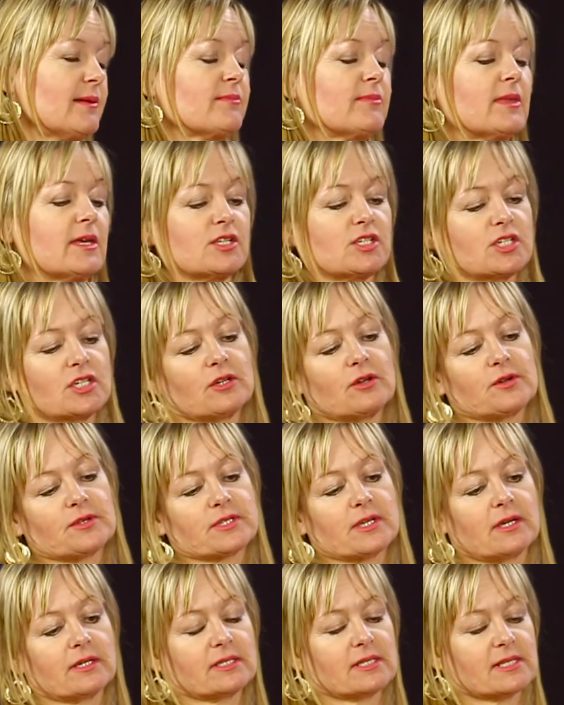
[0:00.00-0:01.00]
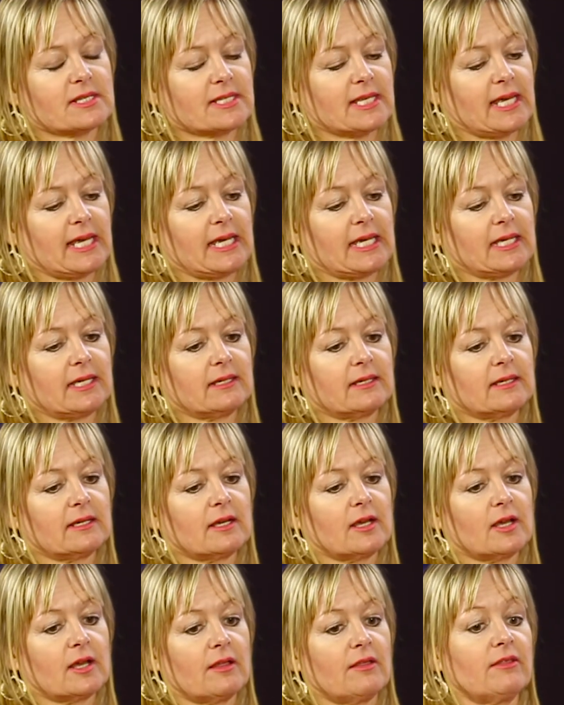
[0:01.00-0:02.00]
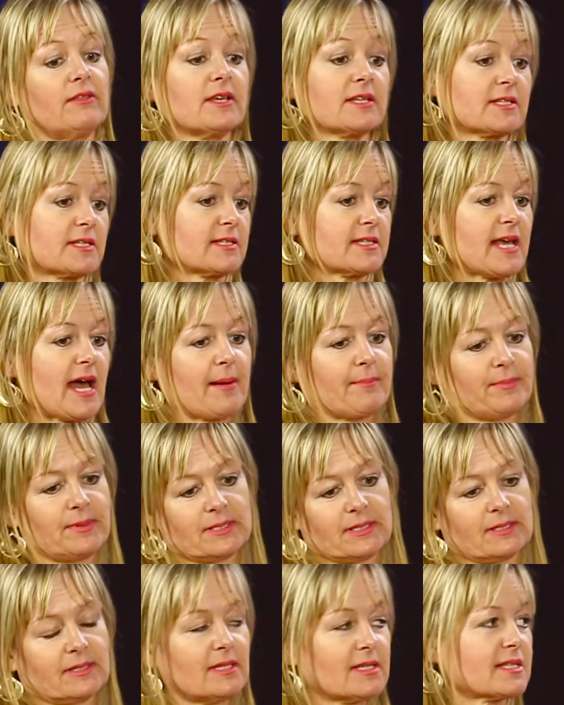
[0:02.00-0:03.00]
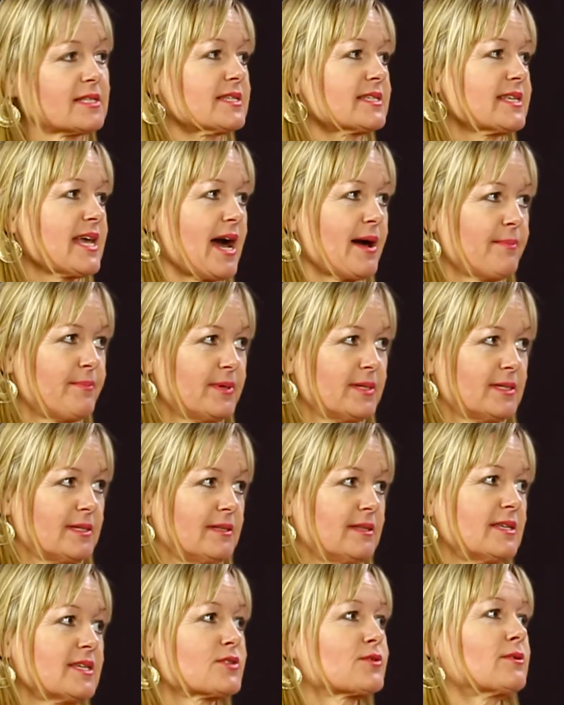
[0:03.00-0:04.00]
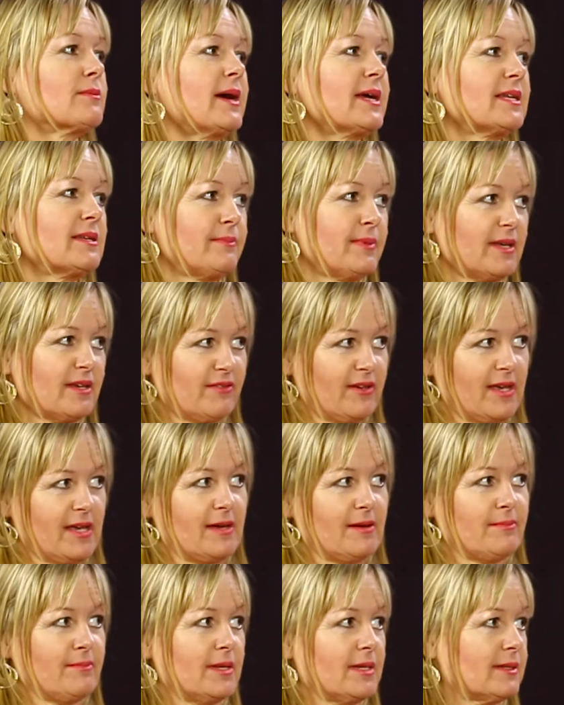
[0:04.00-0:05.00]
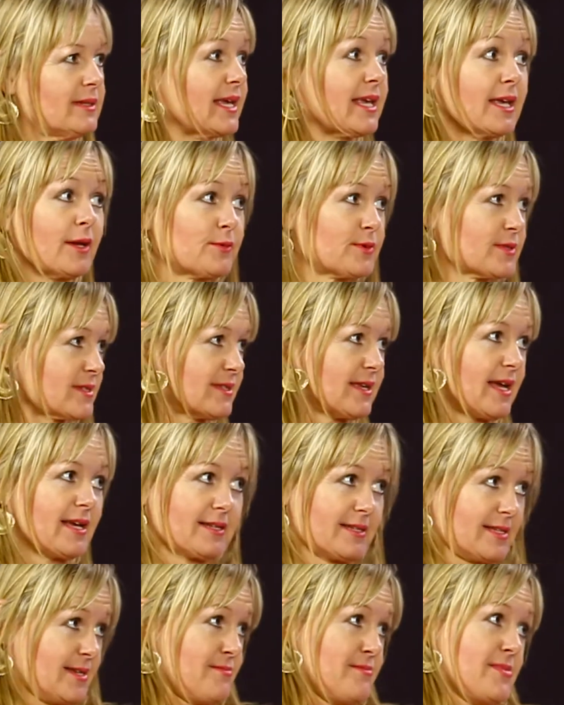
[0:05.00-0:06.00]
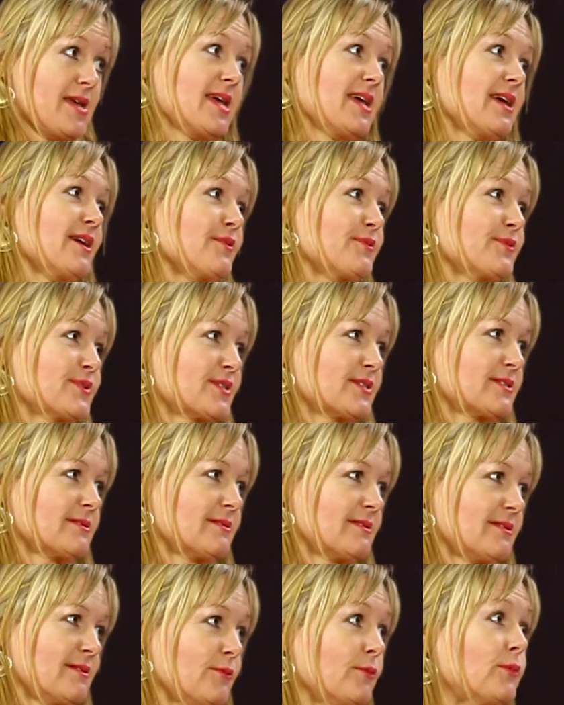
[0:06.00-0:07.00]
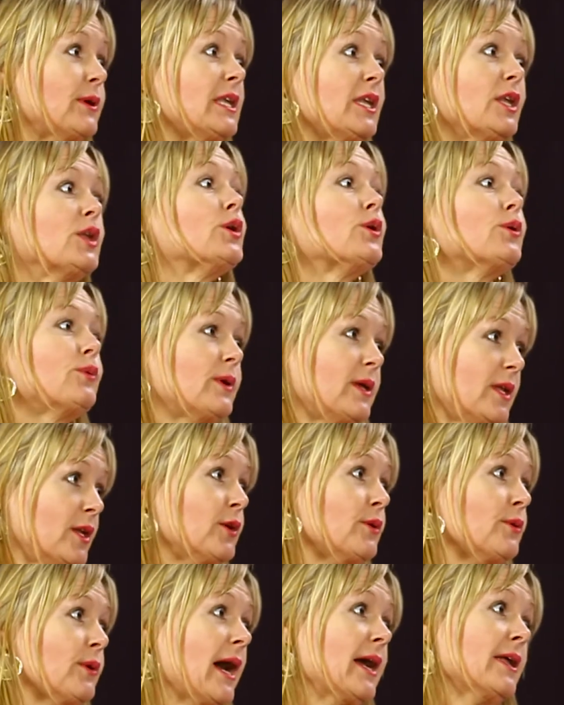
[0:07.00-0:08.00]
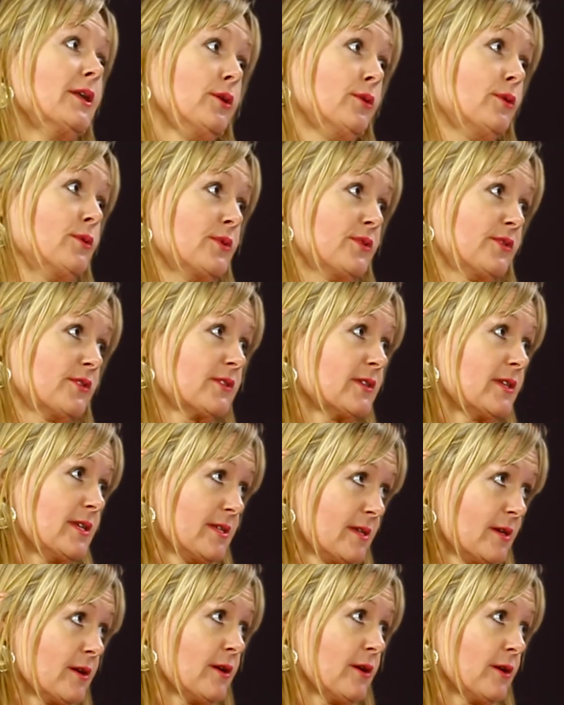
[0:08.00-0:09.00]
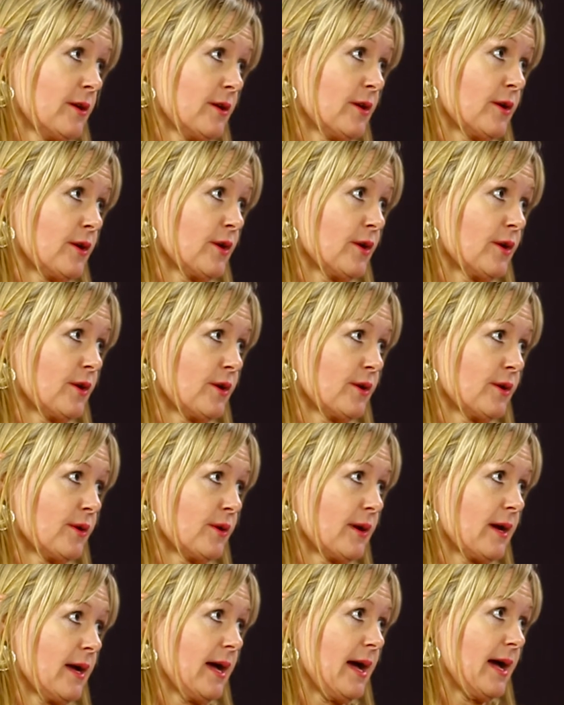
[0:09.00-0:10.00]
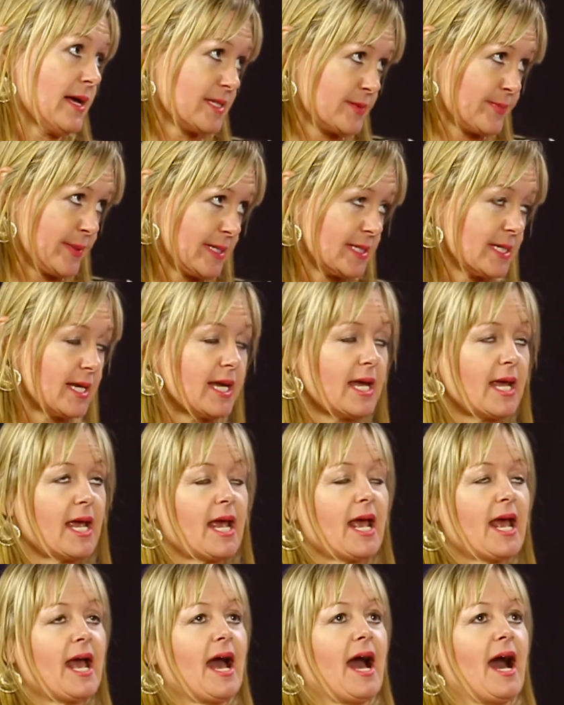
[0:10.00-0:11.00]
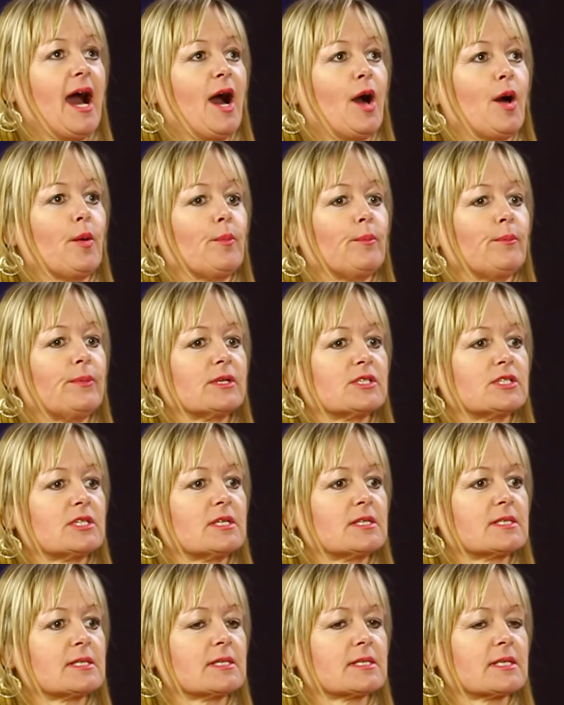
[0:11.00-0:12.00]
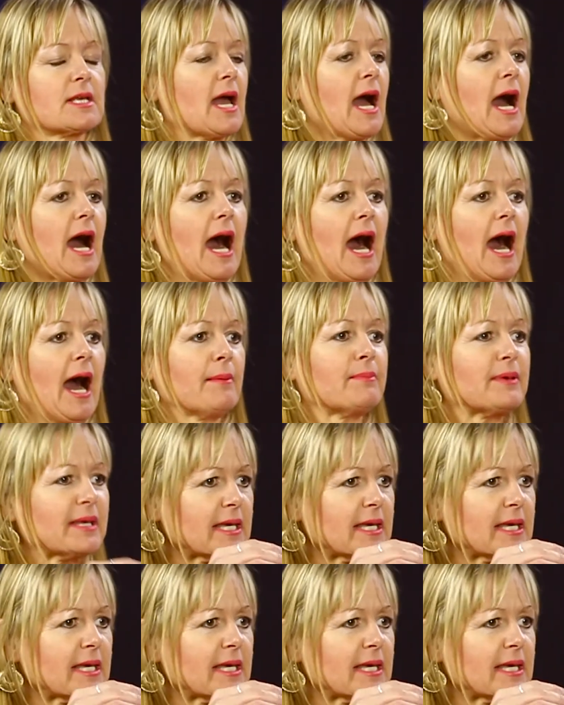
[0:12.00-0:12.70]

Then she goes on to say, this has happened, and this has happened, and this reminded me of him. And like, it was like, to me, it was, I knew it was her husband. But she says, I